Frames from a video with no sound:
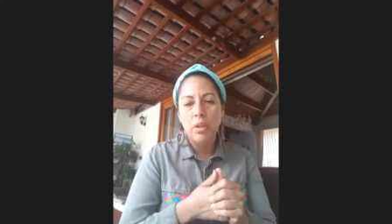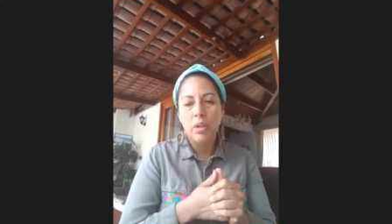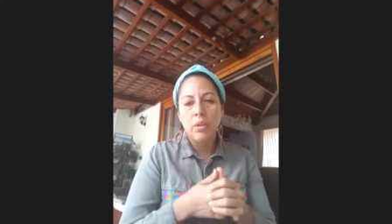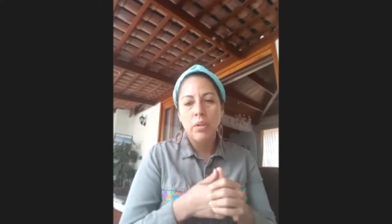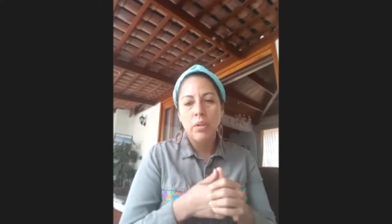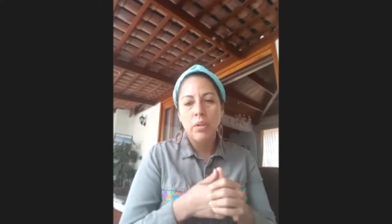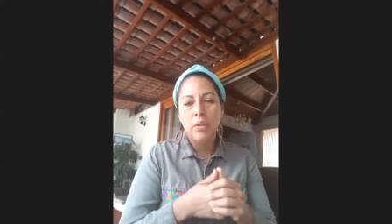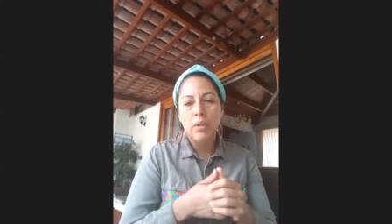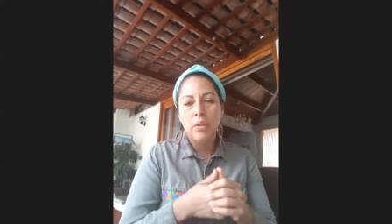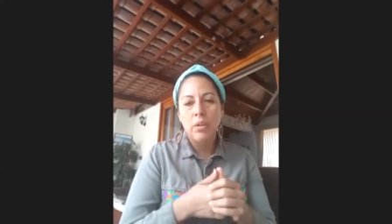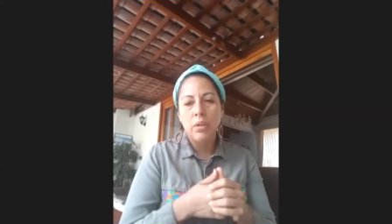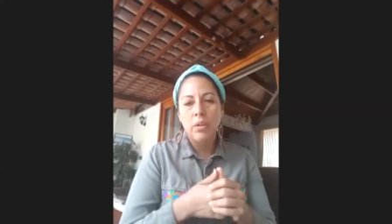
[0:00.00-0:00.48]

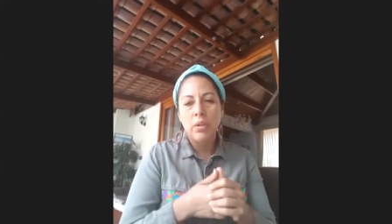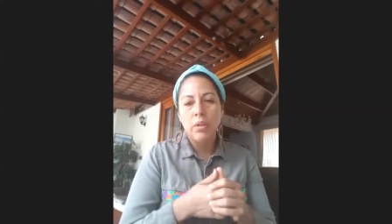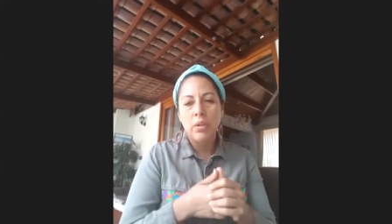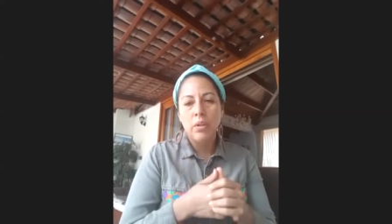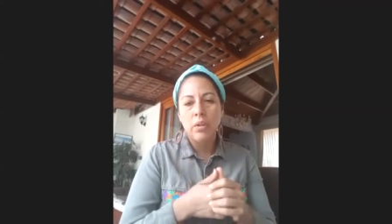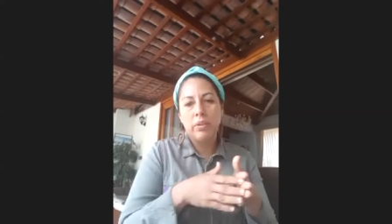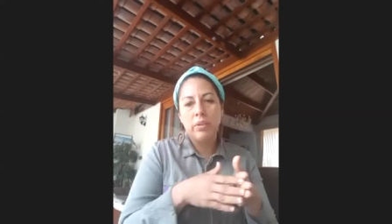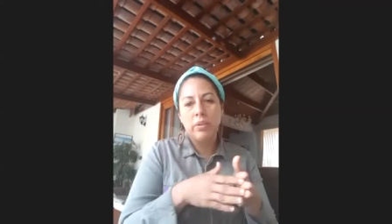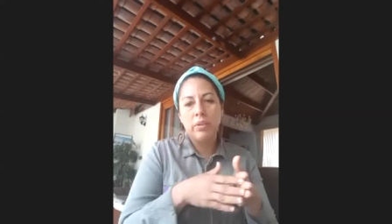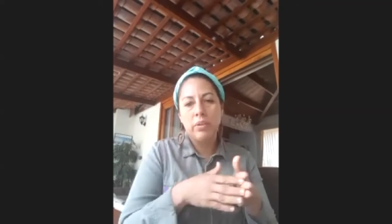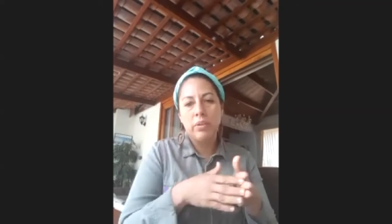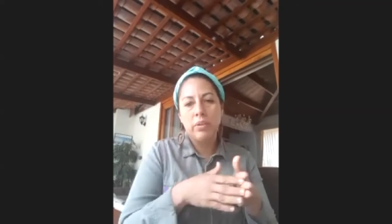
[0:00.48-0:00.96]
So
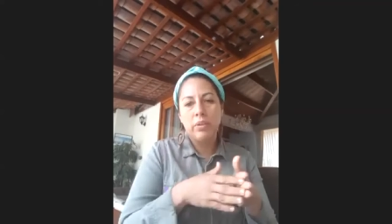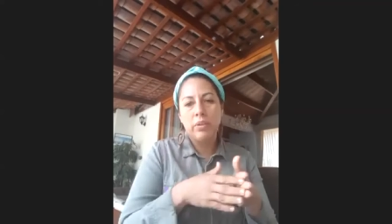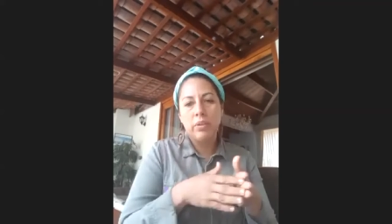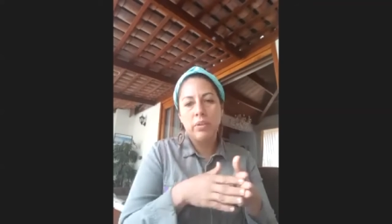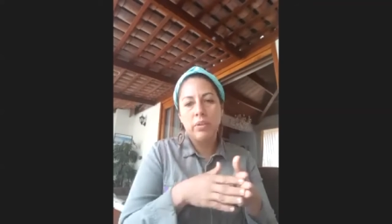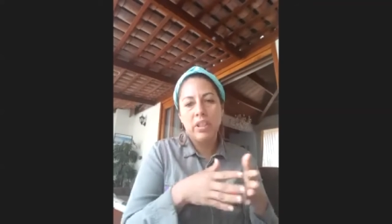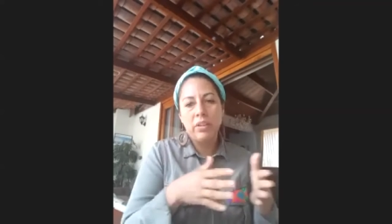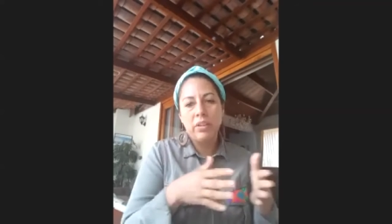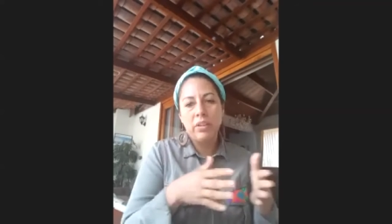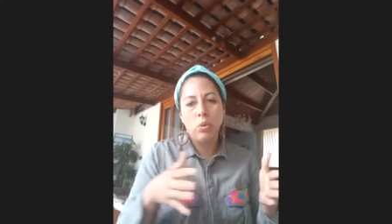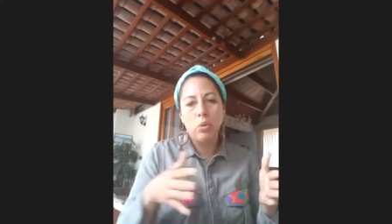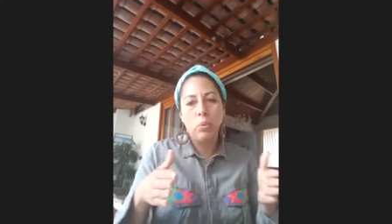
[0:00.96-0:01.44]

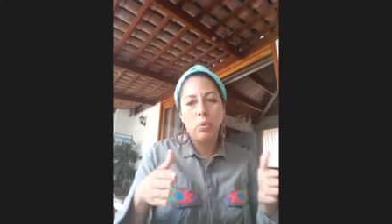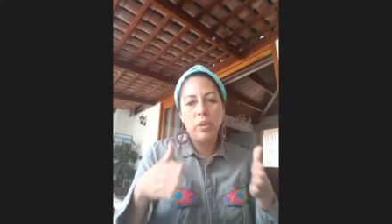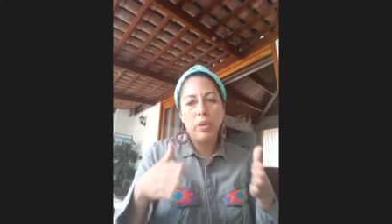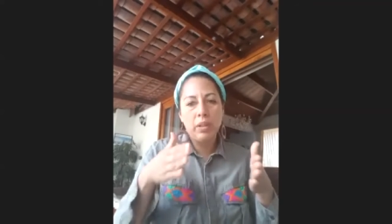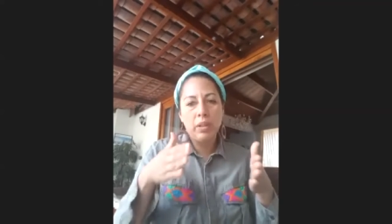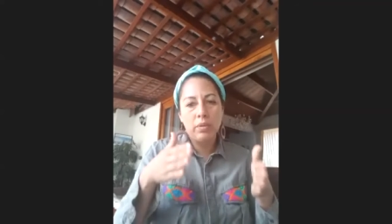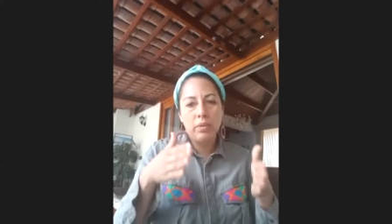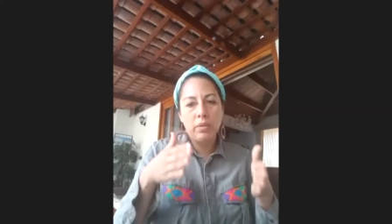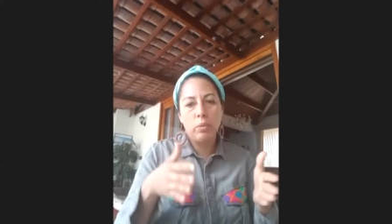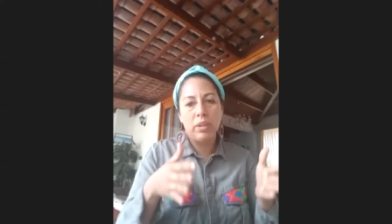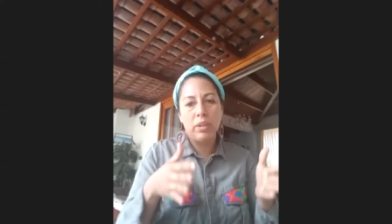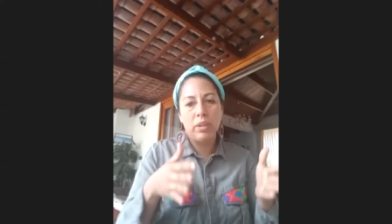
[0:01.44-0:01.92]
these 2
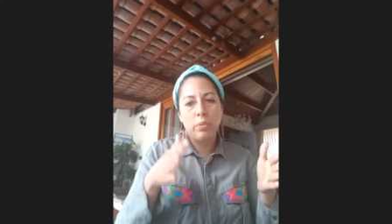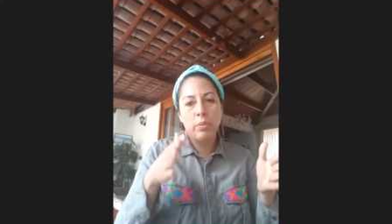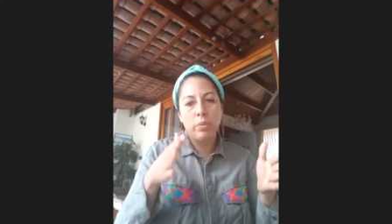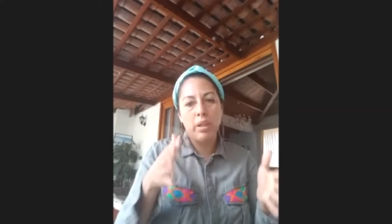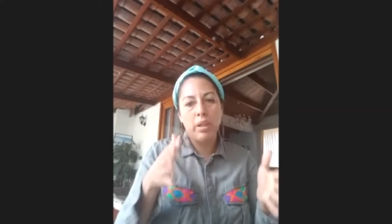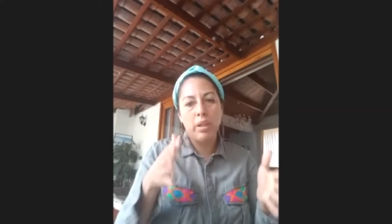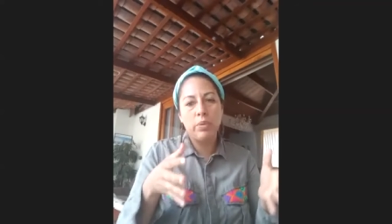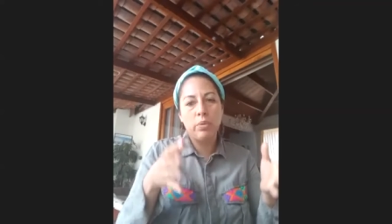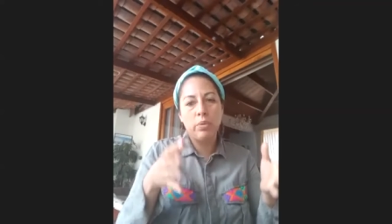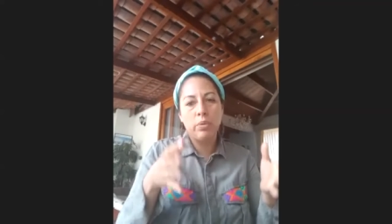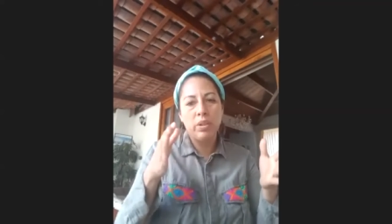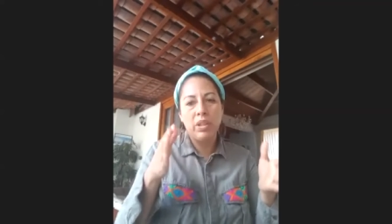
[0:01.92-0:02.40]
weeks, what we are
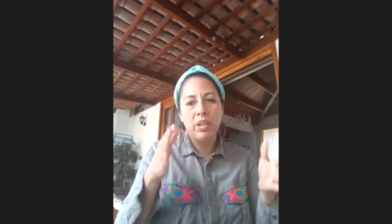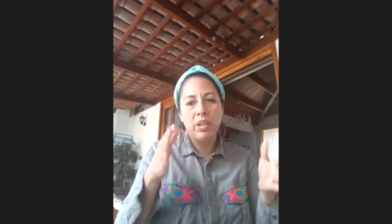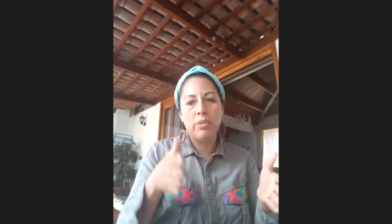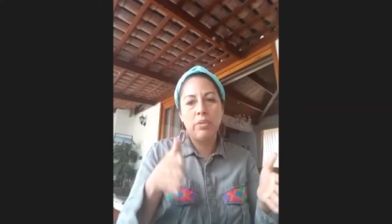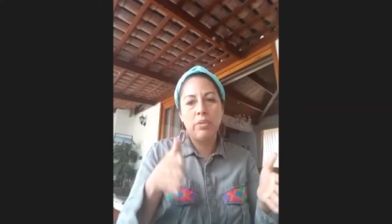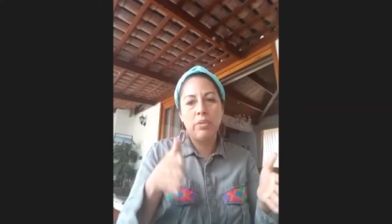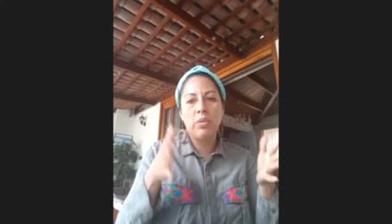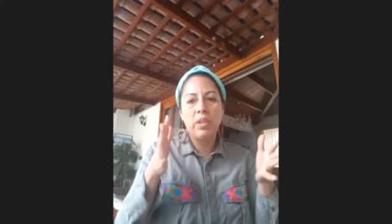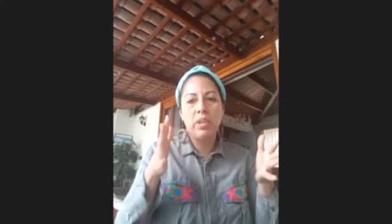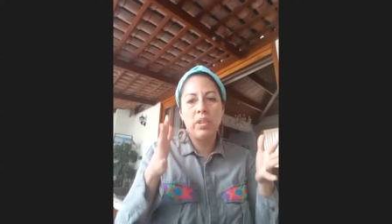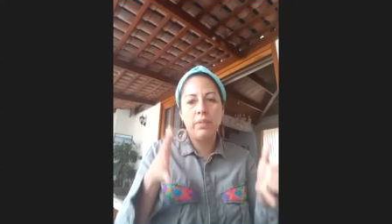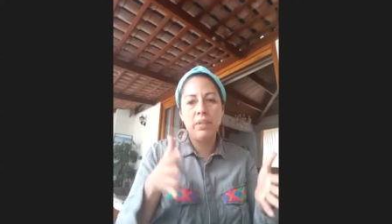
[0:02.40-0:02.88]
doing is
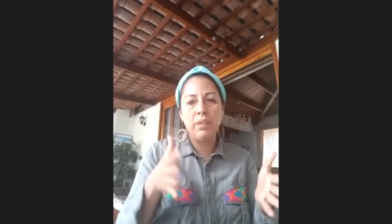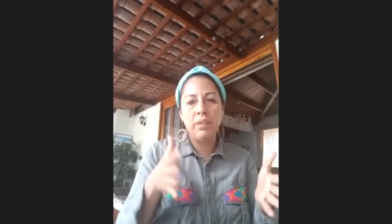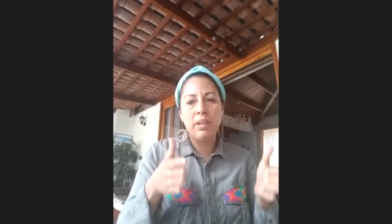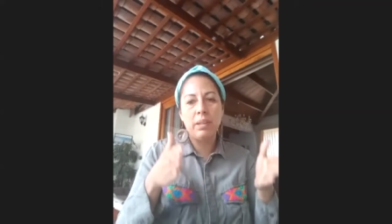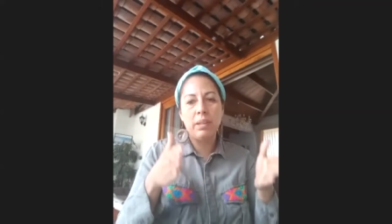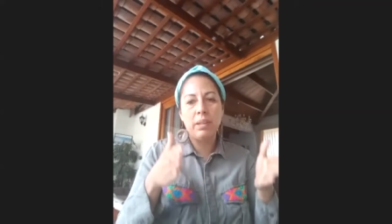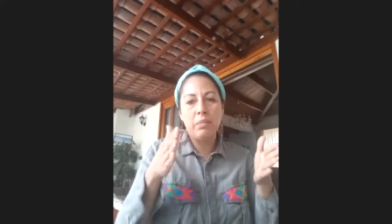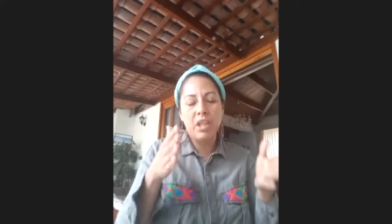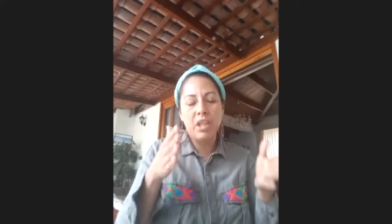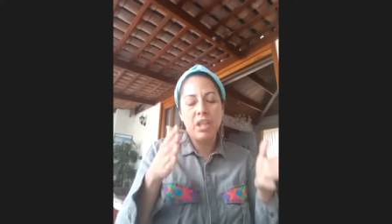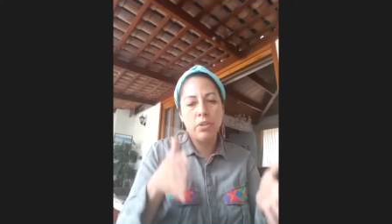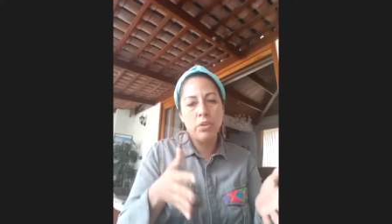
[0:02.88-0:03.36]
receiving the
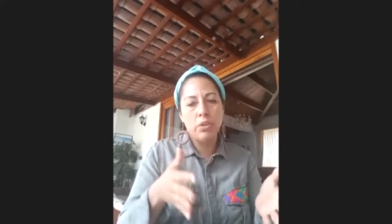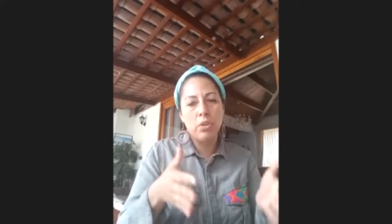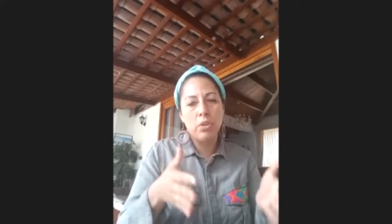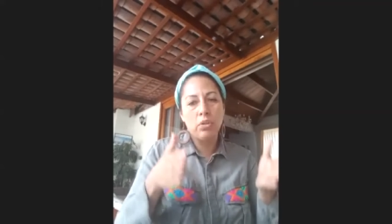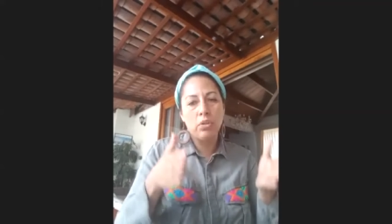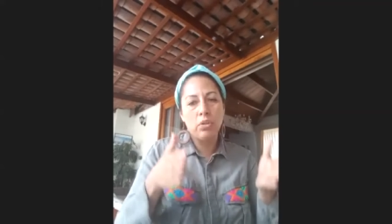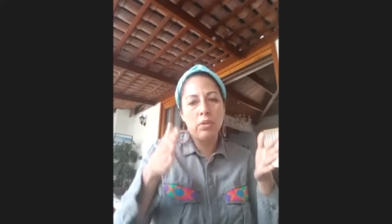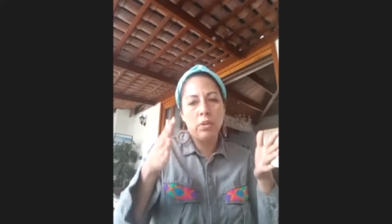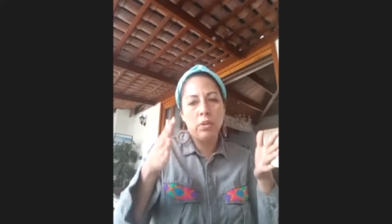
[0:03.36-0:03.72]
measures